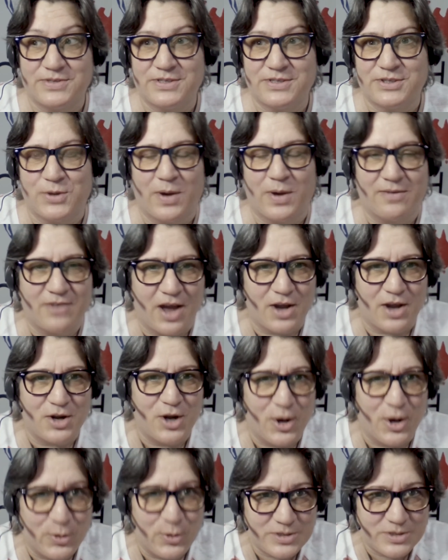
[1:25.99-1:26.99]
So I've got
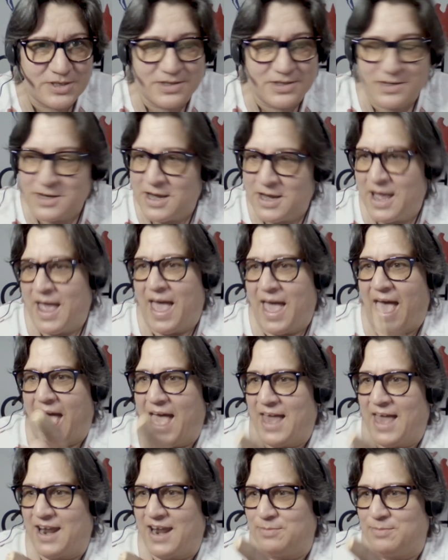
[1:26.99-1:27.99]
notes
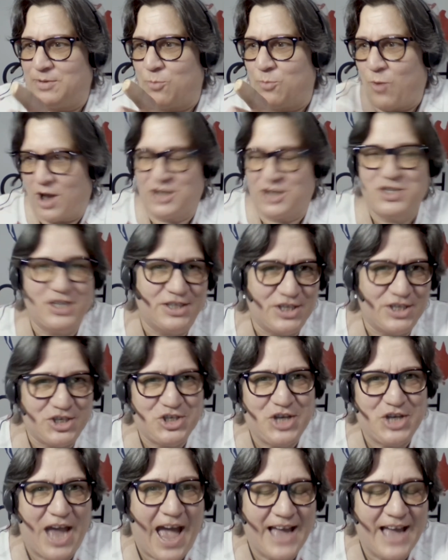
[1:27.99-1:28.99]
and I've been watching the
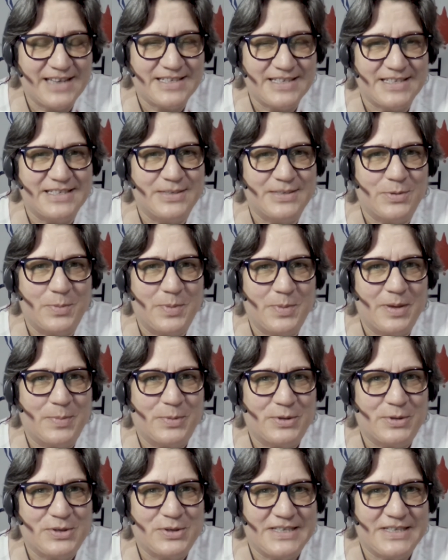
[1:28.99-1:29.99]
chat to see what
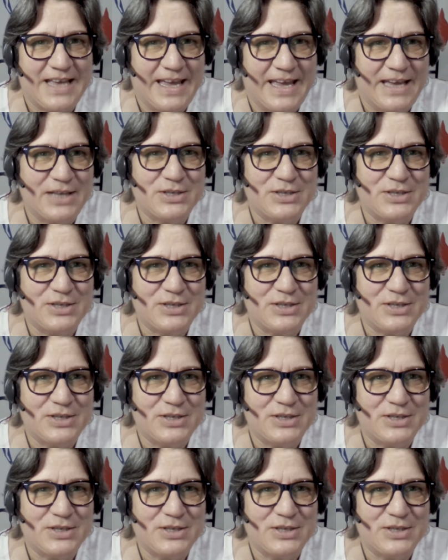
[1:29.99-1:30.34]
people are saying.